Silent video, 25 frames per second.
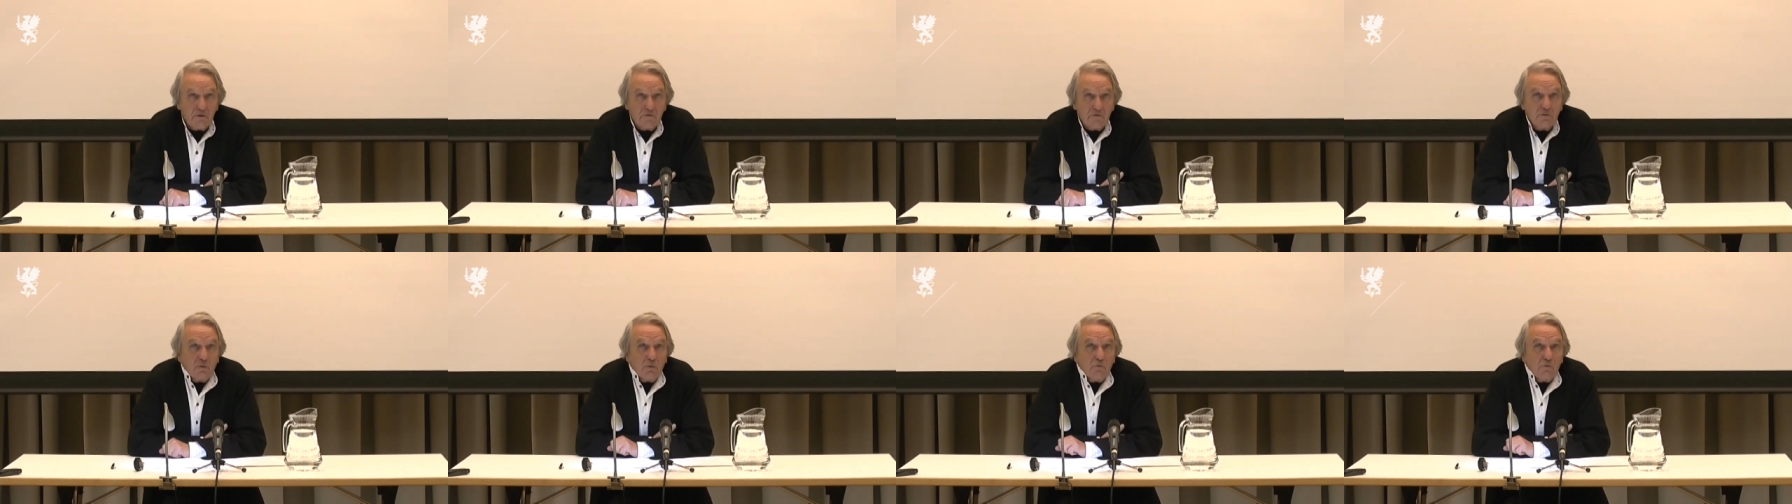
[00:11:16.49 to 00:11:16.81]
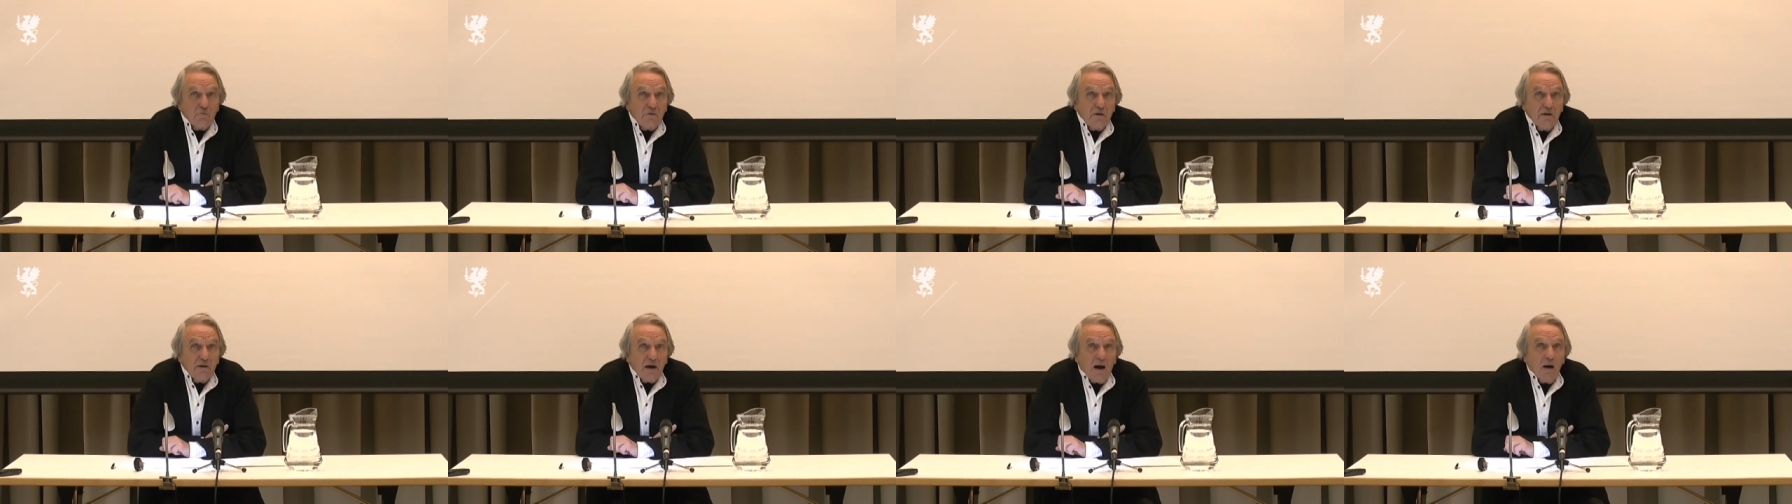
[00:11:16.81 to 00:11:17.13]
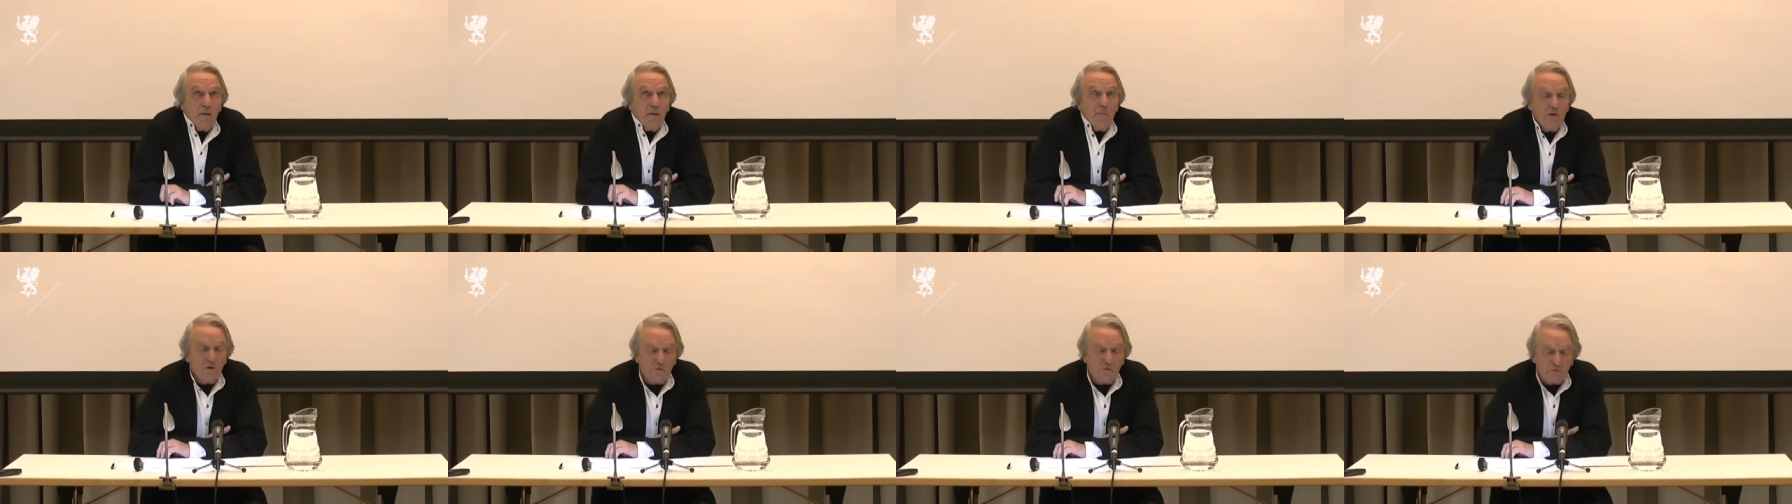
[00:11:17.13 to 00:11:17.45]
triumphing
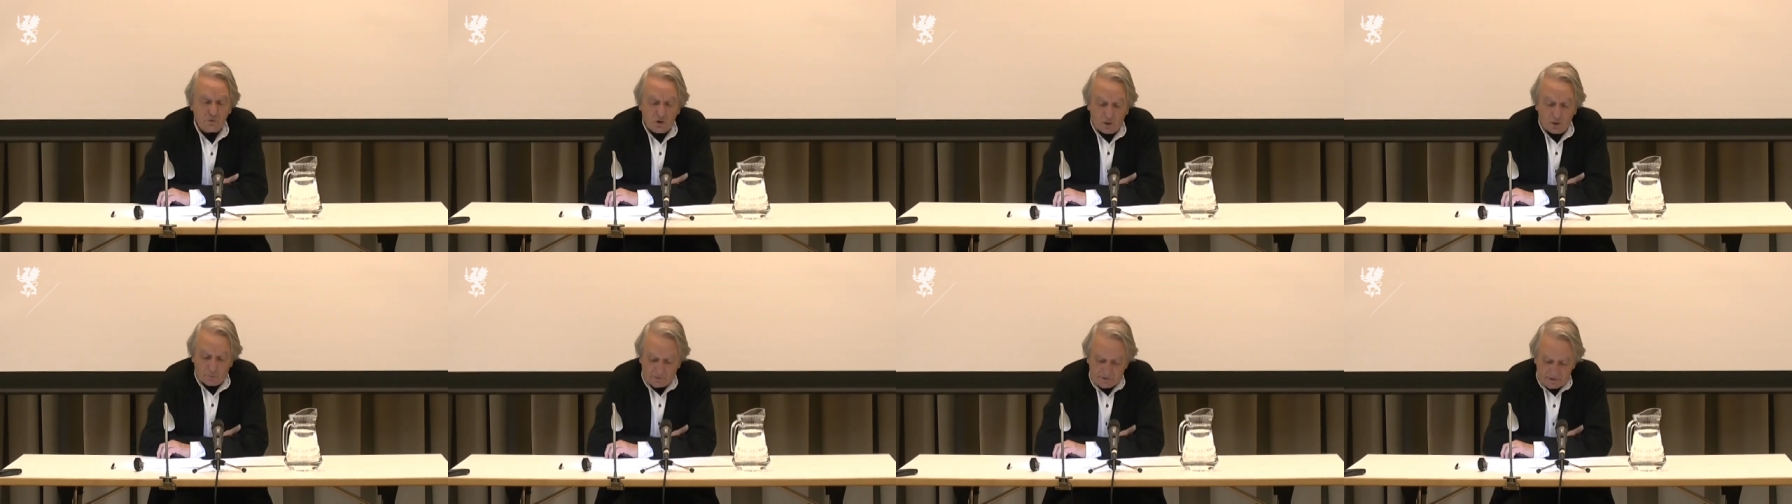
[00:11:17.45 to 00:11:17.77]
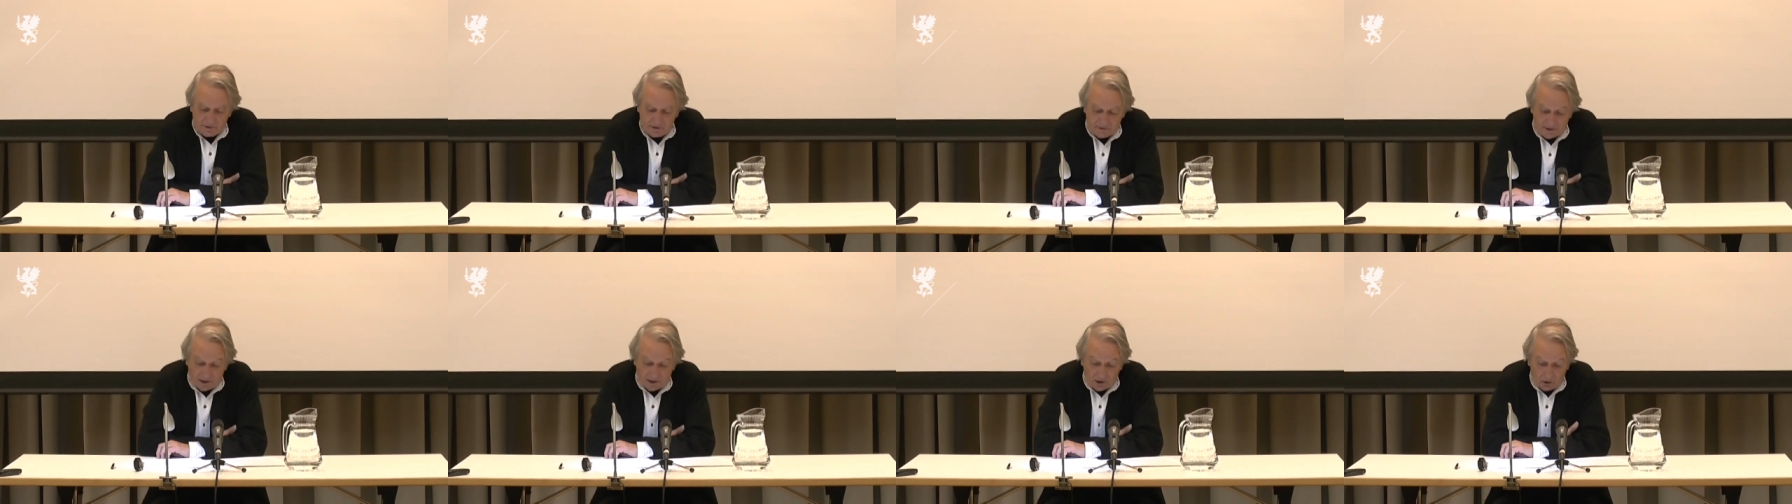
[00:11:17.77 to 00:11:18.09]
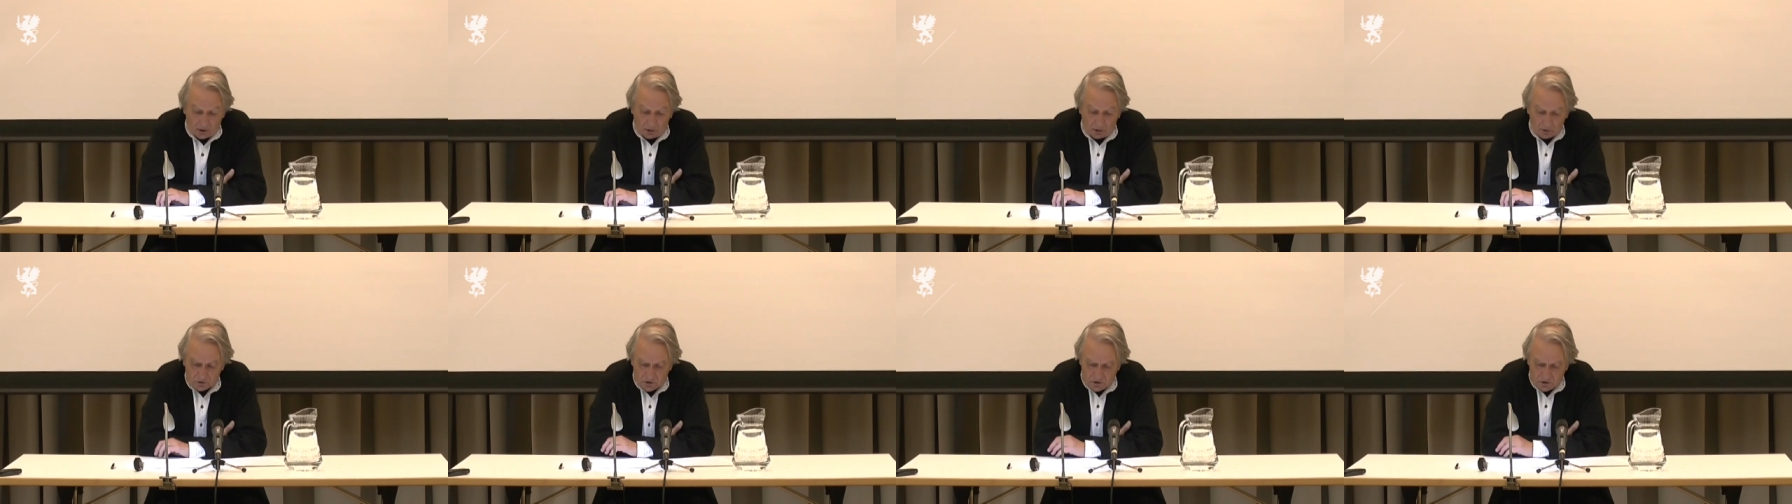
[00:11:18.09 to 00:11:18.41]
army of commodity
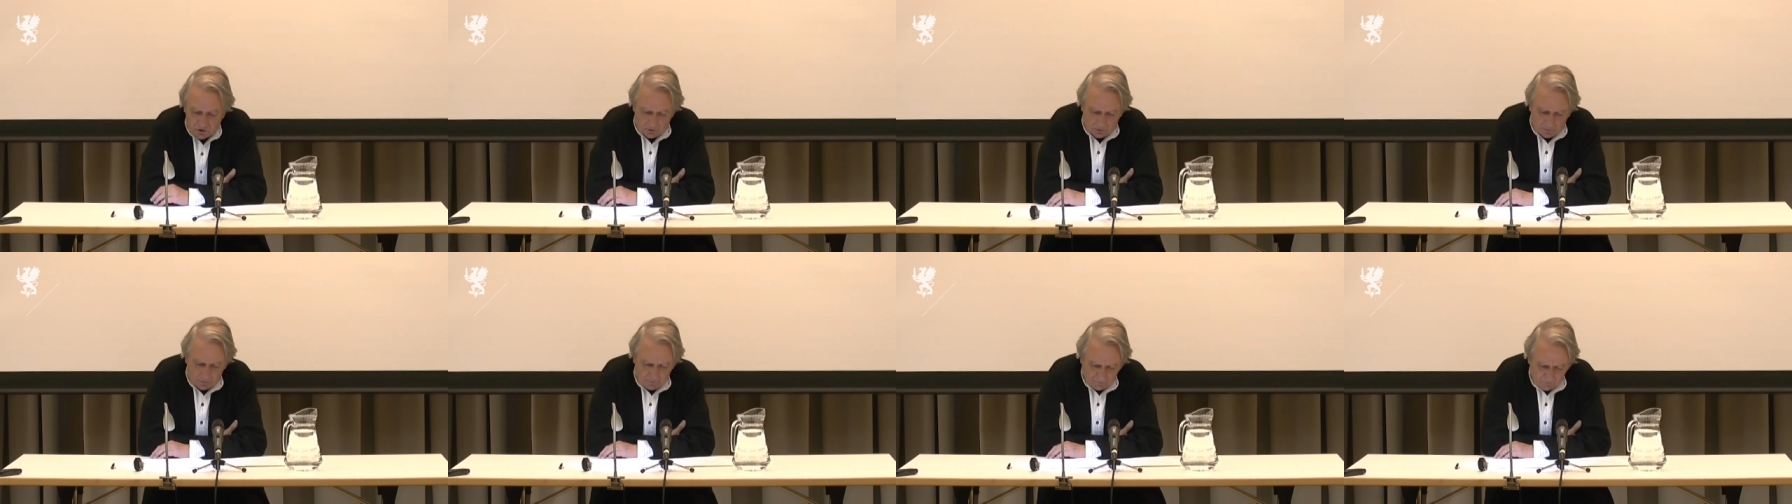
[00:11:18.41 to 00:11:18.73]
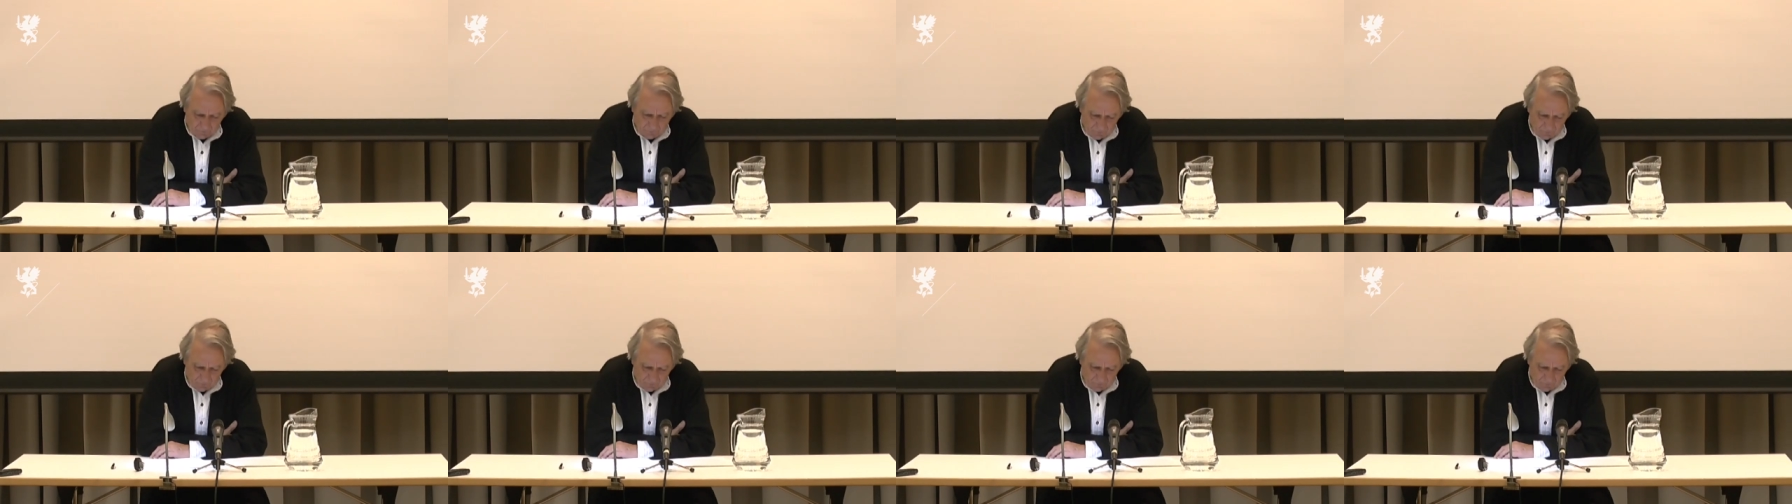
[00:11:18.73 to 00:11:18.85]
culture.